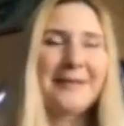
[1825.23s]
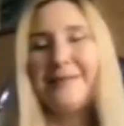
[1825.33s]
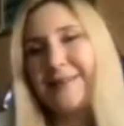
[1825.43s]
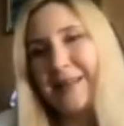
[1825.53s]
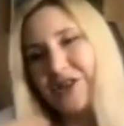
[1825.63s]

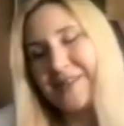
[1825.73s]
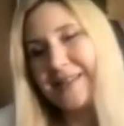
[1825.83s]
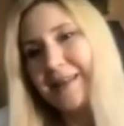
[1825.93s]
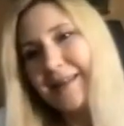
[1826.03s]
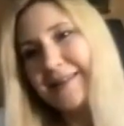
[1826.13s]
such a
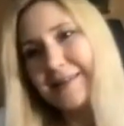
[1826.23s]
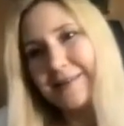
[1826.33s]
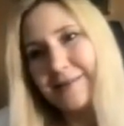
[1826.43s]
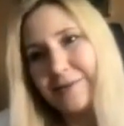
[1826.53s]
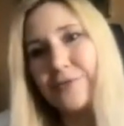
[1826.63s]
skill
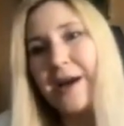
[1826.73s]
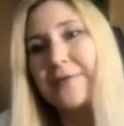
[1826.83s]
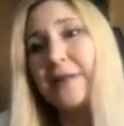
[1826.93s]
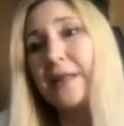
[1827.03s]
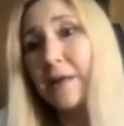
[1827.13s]
as
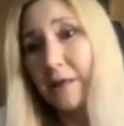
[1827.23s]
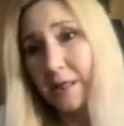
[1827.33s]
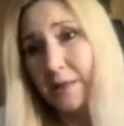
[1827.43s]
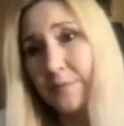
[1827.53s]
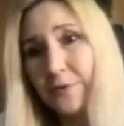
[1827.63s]
driving a
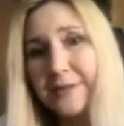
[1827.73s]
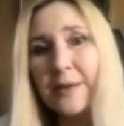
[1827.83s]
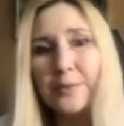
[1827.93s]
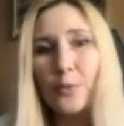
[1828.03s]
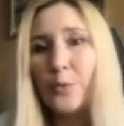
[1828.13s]
car. For
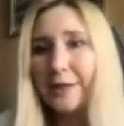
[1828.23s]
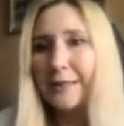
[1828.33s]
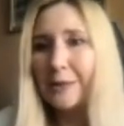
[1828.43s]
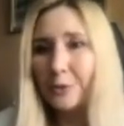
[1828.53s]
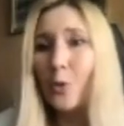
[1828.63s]
example, we
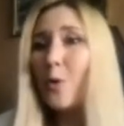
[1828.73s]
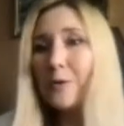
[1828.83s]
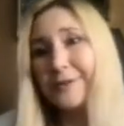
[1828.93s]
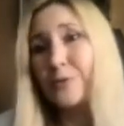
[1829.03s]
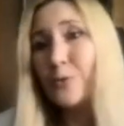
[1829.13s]
can learn
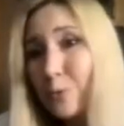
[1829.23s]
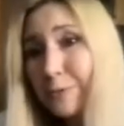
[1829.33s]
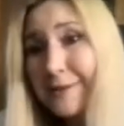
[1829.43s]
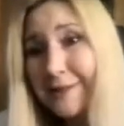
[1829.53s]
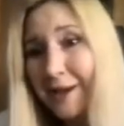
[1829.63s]
all the
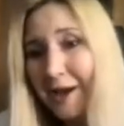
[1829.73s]
rules,